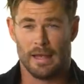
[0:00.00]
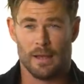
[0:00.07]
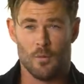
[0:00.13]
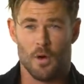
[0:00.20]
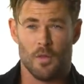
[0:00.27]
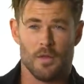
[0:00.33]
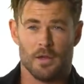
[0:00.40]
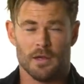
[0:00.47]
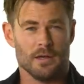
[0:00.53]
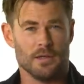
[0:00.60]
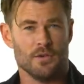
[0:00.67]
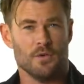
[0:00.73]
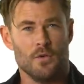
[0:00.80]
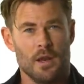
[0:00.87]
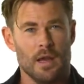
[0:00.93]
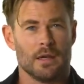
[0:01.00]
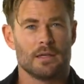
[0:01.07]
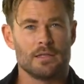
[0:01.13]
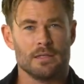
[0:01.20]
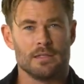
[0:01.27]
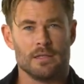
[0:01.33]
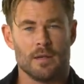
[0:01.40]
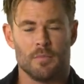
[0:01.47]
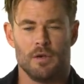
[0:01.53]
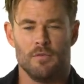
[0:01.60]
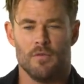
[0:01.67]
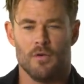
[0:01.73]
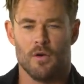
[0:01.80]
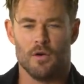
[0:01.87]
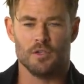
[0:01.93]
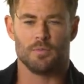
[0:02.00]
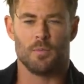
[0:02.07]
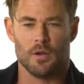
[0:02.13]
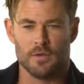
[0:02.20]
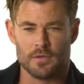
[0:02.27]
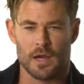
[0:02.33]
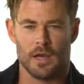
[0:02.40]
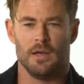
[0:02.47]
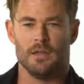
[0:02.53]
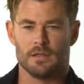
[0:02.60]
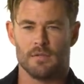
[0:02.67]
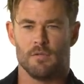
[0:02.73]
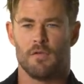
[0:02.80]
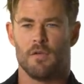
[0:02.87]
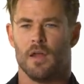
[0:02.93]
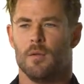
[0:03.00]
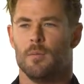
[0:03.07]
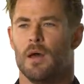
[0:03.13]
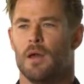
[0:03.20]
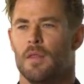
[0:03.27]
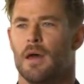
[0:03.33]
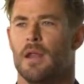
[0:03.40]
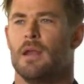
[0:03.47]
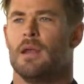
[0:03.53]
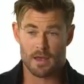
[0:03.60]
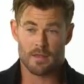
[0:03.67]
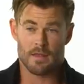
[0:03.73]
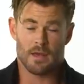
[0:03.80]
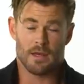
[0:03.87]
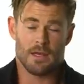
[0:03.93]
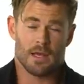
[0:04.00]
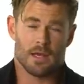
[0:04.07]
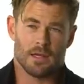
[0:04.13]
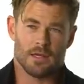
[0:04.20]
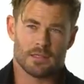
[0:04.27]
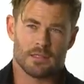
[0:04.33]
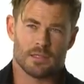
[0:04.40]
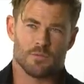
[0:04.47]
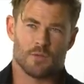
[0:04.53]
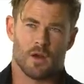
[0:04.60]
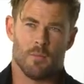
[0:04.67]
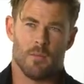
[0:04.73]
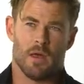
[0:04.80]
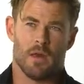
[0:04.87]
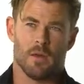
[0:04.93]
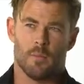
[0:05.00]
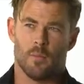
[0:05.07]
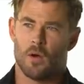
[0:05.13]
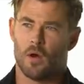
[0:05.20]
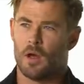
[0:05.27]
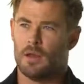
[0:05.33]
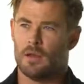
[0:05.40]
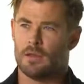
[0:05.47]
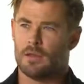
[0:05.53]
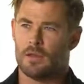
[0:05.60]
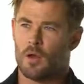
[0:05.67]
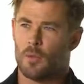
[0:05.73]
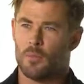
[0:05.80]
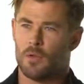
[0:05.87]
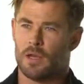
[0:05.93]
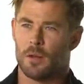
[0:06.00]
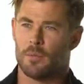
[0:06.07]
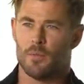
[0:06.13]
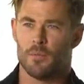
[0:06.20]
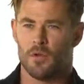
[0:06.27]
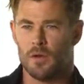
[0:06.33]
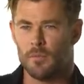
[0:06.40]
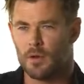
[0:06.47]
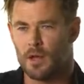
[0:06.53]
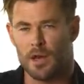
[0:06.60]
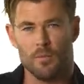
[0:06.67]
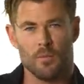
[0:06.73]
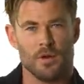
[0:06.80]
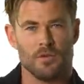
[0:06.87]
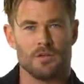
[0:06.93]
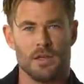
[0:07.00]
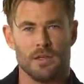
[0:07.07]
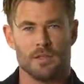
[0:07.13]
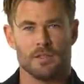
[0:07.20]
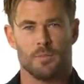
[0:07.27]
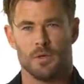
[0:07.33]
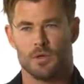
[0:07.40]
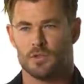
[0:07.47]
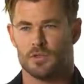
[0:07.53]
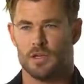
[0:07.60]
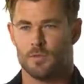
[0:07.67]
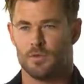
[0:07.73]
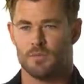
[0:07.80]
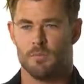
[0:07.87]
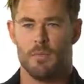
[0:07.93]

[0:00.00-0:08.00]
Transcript: what they're going to do next. There's something very spontaneous and fun about that. And that, yeah, I guess that's what I meant by not being able to pin him down in one sentence because he was